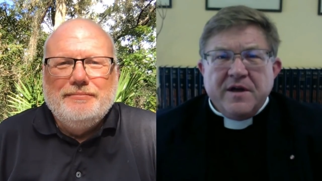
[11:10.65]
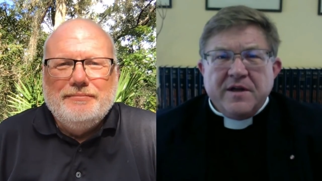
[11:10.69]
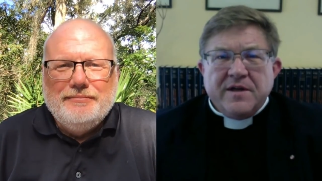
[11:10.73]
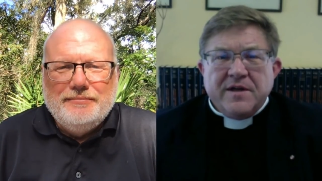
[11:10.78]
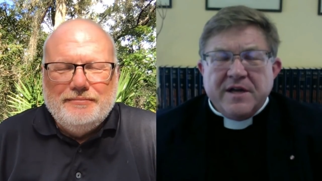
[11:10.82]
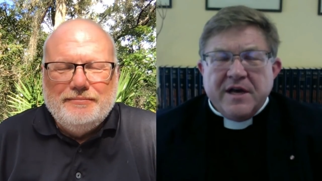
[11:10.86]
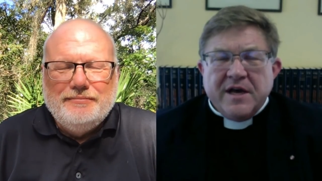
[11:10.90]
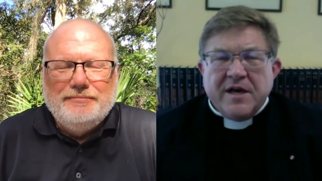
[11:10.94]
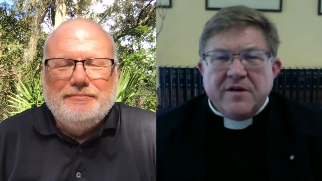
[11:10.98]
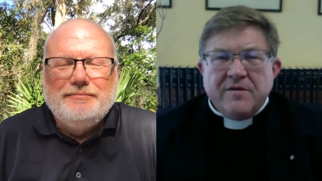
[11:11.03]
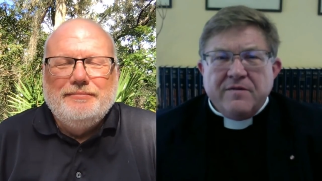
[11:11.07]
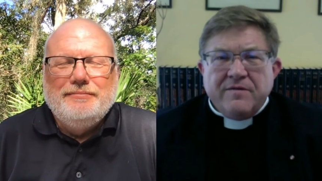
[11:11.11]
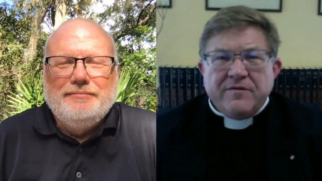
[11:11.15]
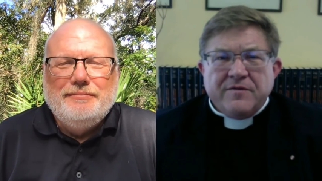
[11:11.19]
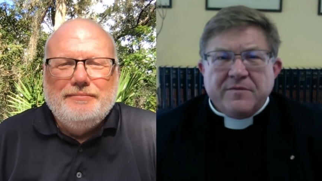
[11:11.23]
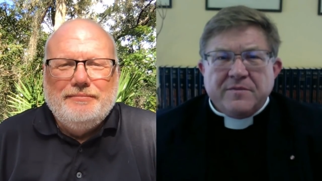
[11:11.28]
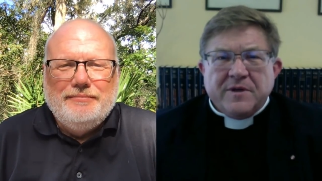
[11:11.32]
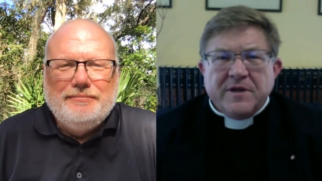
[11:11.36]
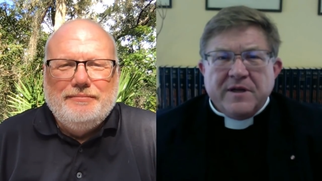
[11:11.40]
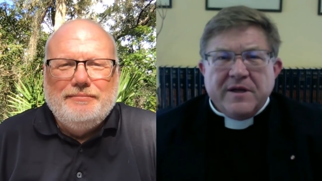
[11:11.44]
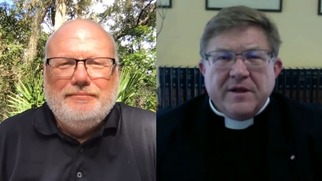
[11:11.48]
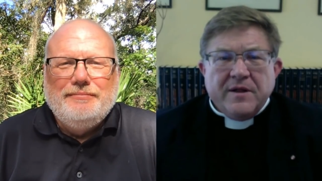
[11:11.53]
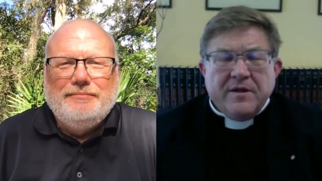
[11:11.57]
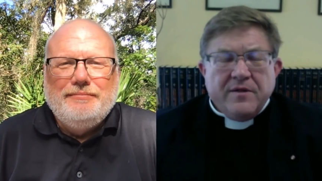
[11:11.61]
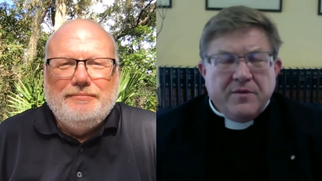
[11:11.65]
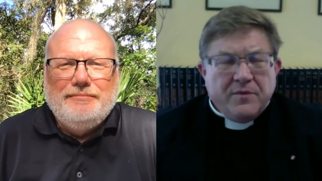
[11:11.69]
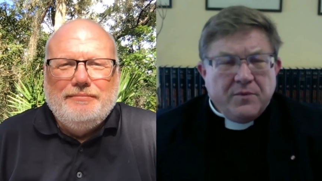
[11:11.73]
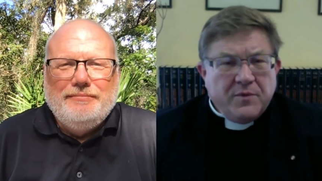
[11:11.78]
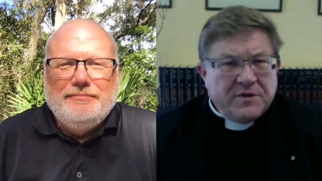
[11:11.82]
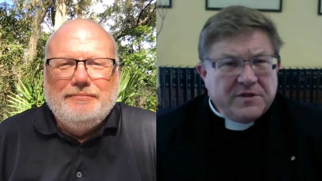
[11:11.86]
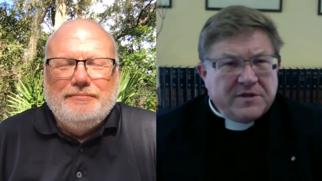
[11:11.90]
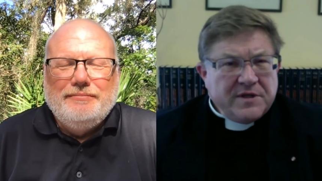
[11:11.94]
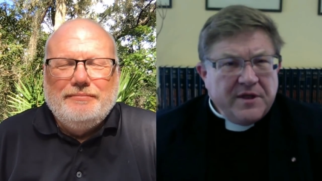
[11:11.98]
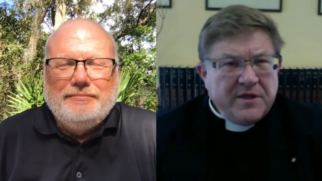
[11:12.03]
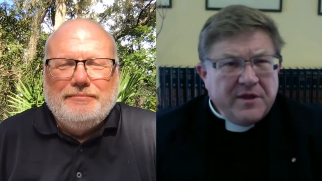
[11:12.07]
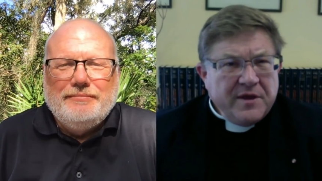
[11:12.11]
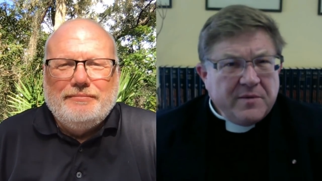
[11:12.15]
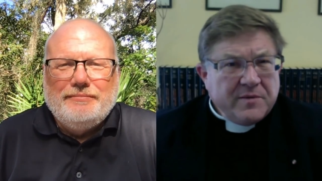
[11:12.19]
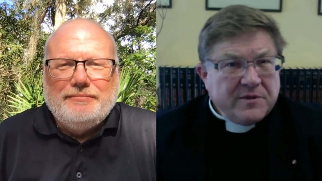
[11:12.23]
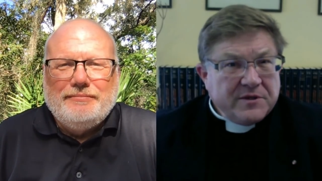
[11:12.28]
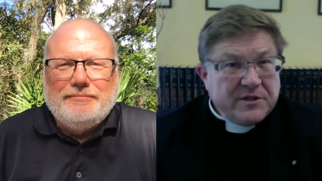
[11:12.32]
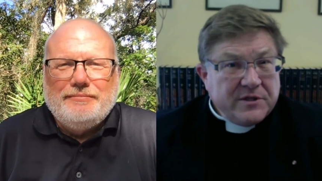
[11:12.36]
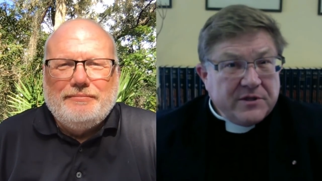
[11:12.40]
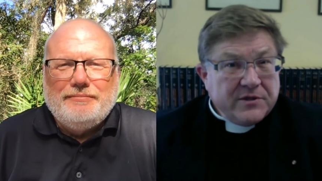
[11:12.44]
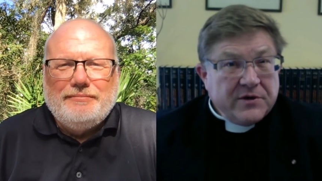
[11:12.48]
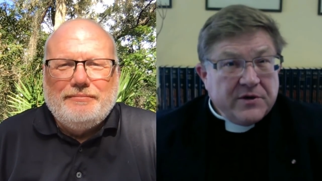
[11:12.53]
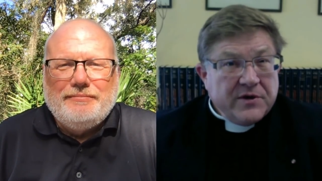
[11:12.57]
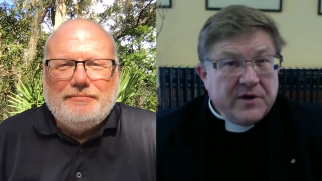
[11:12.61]
Speaker 1: down from like was I think it was
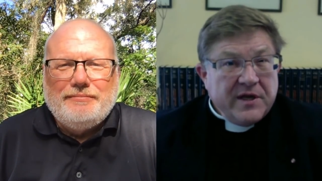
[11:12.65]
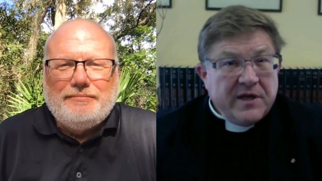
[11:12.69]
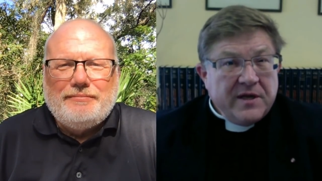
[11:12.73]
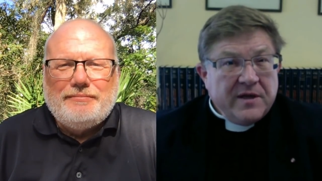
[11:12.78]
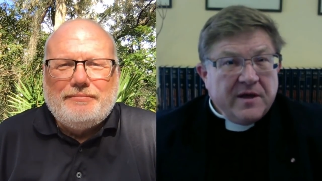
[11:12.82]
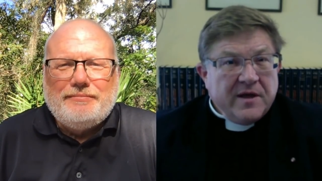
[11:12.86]
30.